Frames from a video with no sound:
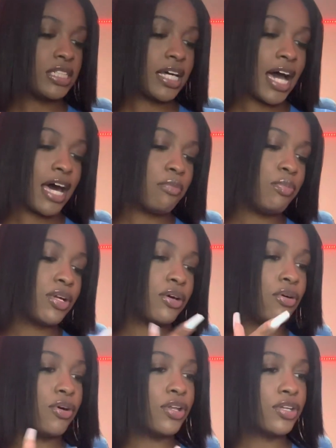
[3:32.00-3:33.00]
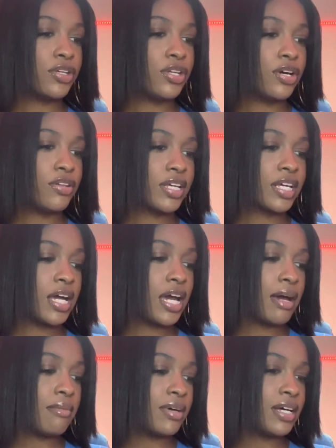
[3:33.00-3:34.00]
like how to put it on, you know, the
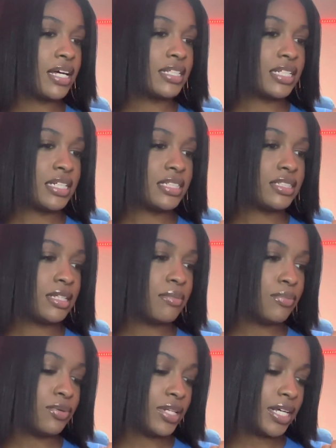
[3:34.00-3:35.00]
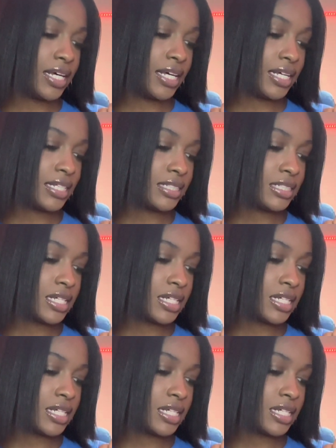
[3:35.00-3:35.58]
cameras and assemble it.